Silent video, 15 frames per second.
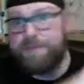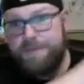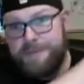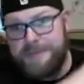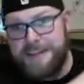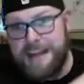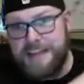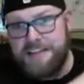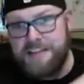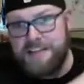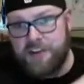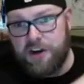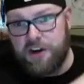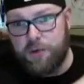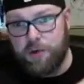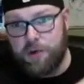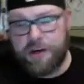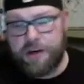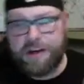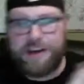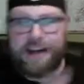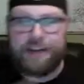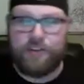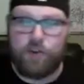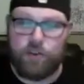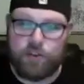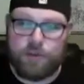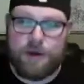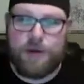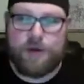that's his artwork. I
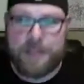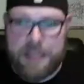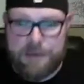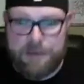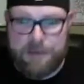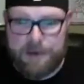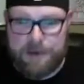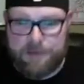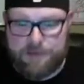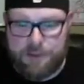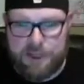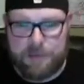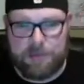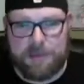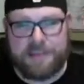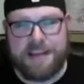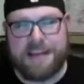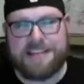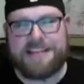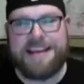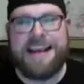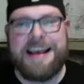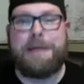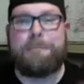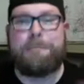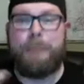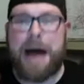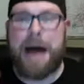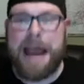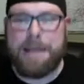told him I would keep it up for a couple of days.
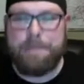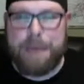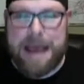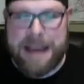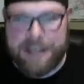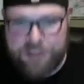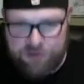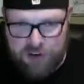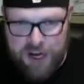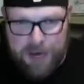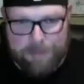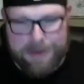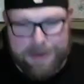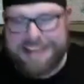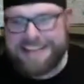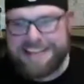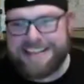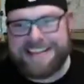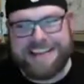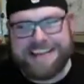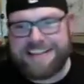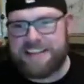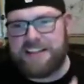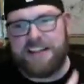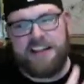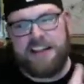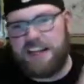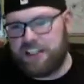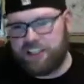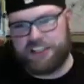My backdrop isn't as
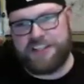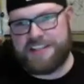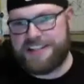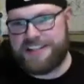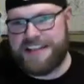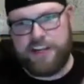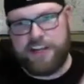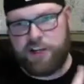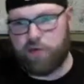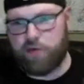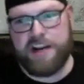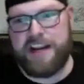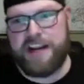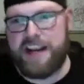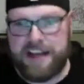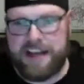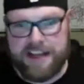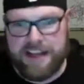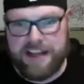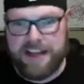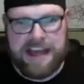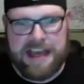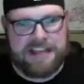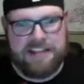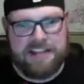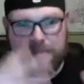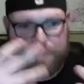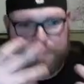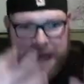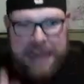luscious and green as
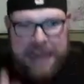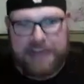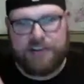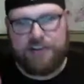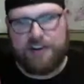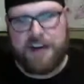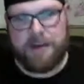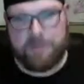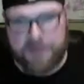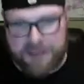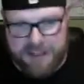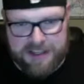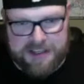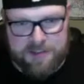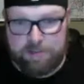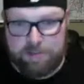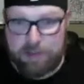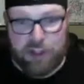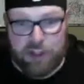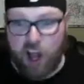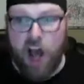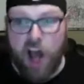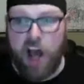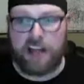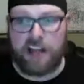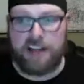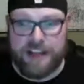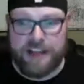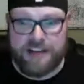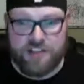the backdrop that is Patong,
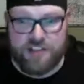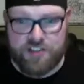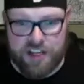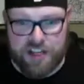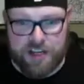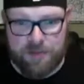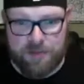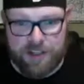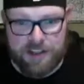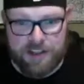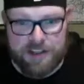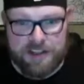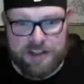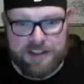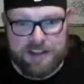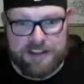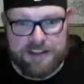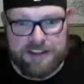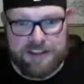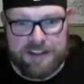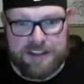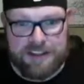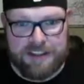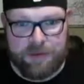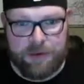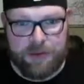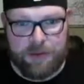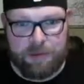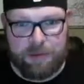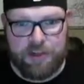ladies and gentlemen,
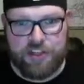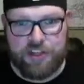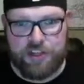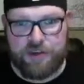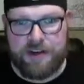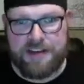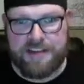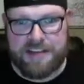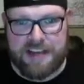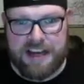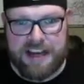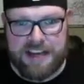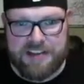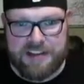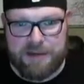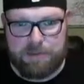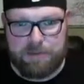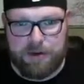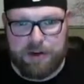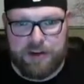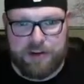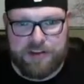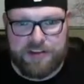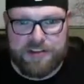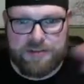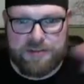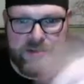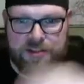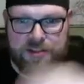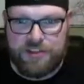with a bunch of gray skies and a bird or
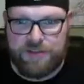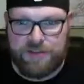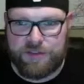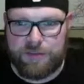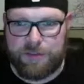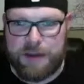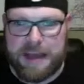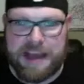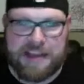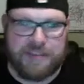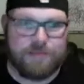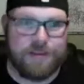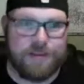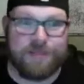something just flew past. But